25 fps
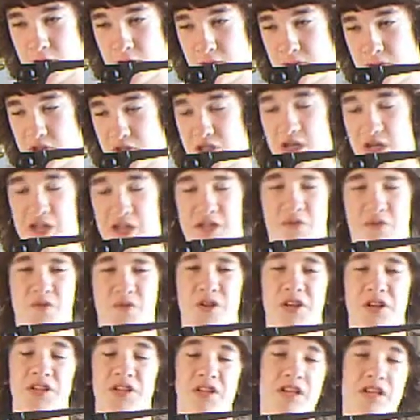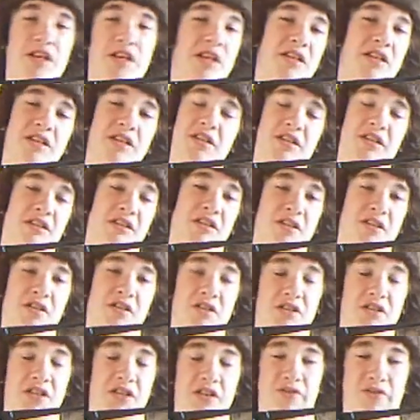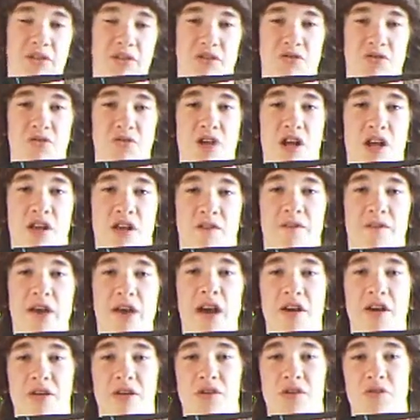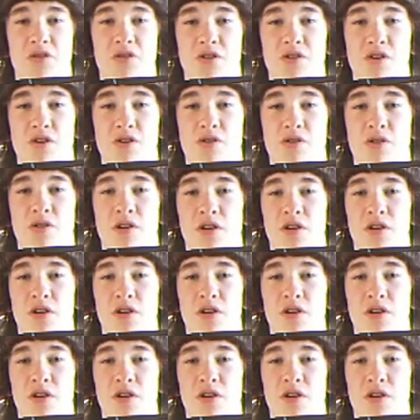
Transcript: Besides, the freaking 1080 is like a $72 value, so